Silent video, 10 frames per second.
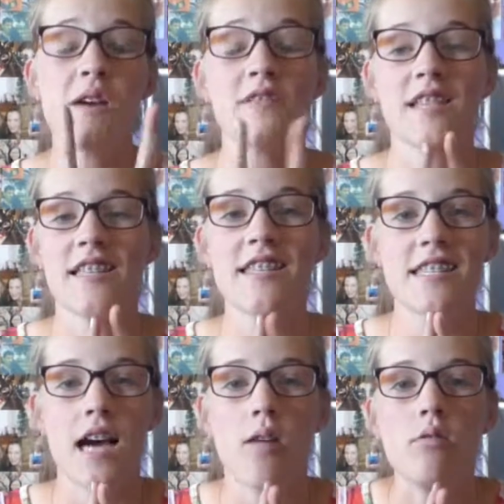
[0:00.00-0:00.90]
you have seen
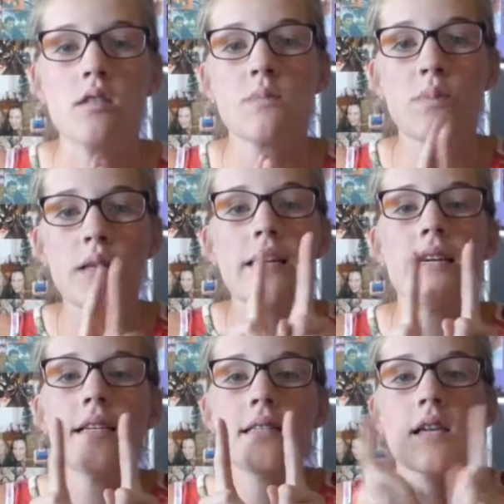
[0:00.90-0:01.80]
Star Wars,
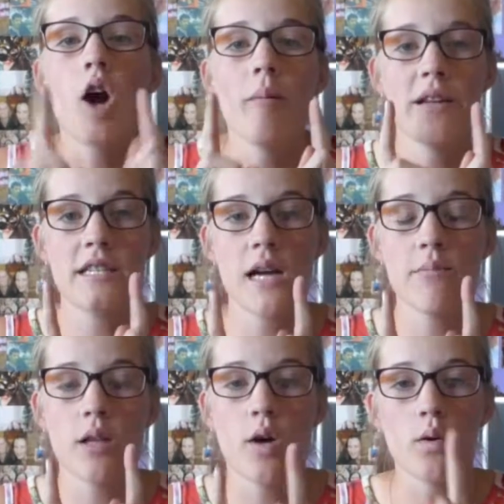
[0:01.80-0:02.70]
please comment down
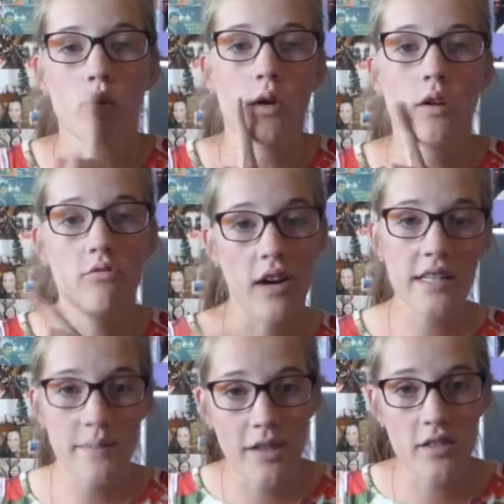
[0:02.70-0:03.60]
below or
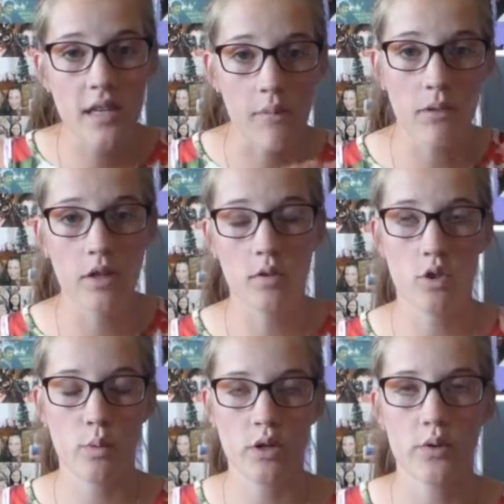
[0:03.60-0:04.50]
write to me on Tumblr or
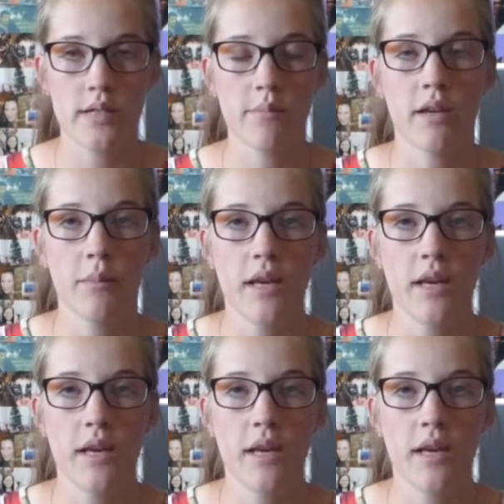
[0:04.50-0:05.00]
Twitter or something,